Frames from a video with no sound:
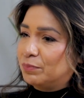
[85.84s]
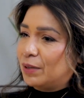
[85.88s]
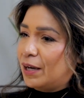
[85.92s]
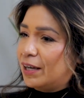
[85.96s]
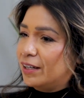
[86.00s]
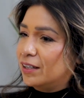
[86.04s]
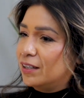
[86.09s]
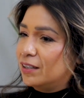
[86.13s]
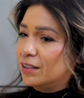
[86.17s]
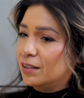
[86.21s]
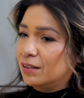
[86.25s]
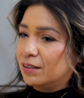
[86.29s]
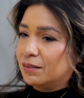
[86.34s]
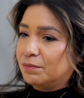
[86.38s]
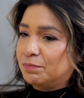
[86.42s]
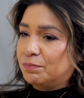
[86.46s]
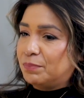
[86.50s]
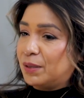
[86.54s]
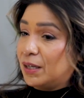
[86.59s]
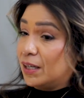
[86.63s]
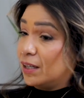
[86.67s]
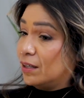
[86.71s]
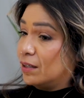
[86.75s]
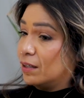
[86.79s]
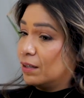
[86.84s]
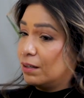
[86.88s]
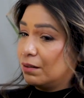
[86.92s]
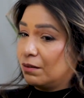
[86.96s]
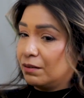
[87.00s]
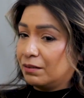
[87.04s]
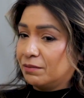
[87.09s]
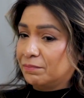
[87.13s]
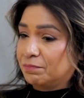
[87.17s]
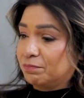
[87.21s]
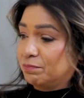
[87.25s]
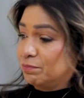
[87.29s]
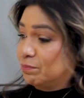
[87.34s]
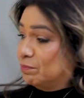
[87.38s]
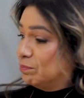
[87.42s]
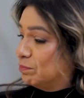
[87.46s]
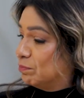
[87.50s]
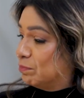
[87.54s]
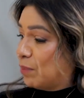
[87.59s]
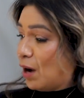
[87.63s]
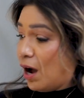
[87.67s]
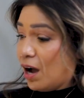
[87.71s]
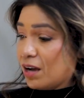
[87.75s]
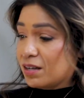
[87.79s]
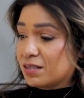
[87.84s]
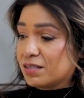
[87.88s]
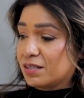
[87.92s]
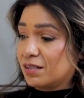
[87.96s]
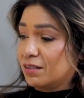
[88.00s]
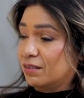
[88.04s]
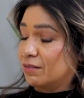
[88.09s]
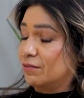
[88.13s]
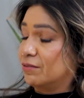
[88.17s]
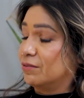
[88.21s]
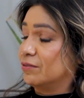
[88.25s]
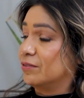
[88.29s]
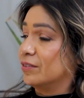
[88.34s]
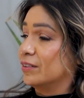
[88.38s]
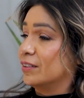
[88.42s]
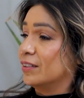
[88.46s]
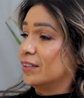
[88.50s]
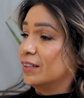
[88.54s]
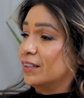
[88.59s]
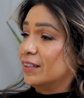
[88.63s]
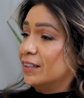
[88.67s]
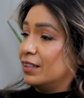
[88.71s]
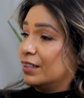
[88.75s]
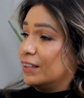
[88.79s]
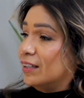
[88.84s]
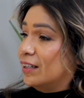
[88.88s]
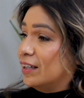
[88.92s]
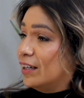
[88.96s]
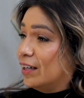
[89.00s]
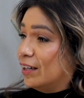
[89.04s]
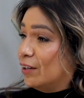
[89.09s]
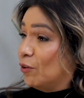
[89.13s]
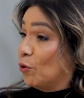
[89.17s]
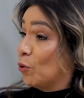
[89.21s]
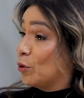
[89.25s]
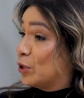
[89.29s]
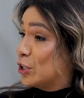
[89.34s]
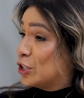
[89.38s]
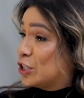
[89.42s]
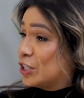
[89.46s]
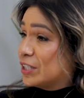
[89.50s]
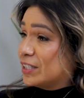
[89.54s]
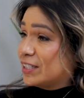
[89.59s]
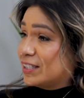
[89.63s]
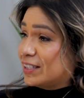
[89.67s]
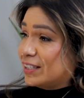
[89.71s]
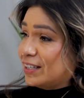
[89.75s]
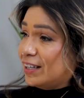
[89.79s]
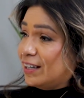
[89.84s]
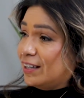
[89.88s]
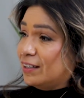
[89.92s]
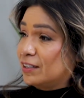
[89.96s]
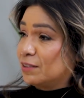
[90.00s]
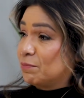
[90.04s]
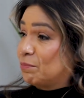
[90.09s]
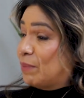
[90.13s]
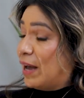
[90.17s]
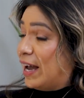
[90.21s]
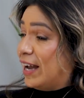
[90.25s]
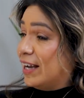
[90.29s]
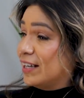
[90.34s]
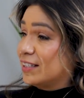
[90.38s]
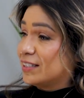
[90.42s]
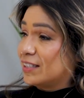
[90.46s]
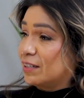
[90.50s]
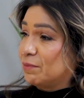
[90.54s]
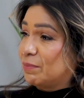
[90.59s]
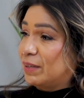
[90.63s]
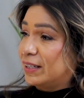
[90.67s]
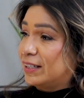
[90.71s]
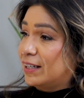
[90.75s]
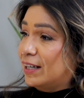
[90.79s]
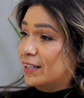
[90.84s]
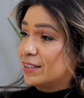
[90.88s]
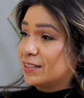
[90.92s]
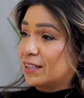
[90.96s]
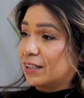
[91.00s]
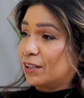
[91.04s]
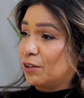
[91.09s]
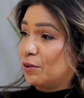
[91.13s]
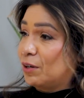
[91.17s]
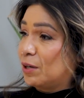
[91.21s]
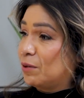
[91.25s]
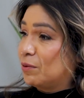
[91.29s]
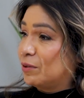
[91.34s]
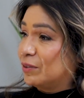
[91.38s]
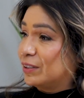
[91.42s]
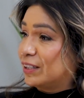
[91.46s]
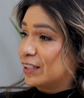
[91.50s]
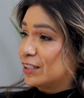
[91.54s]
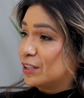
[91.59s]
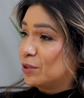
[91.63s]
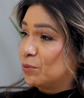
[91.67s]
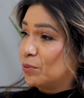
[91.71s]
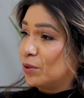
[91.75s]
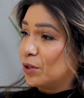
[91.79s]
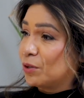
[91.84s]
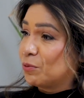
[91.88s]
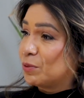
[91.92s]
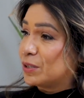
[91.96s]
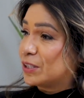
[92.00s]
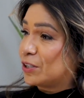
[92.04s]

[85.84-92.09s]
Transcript: brought in a big box of oranges and bags, and my dad's like, all right, we'll get to work.